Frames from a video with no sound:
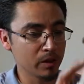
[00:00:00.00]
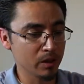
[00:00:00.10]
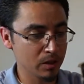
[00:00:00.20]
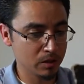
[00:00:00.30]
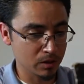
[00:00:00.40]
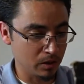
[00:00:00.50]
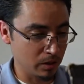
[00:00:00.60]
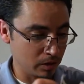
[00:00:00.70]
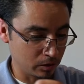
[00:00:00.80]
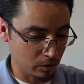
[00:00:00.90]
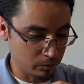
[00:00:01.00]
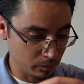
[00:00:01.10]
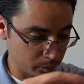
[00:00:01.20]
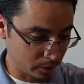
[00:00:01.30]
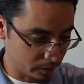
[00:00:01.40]
these go for a
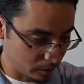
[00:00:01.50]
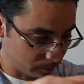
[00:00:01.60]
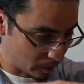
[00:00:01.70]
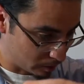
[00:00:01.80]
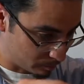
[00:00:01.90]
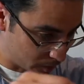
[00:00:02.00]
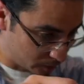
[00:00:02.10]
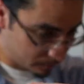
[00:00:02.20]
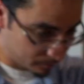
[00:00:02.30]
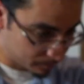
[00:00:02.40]
pretty good amount of money.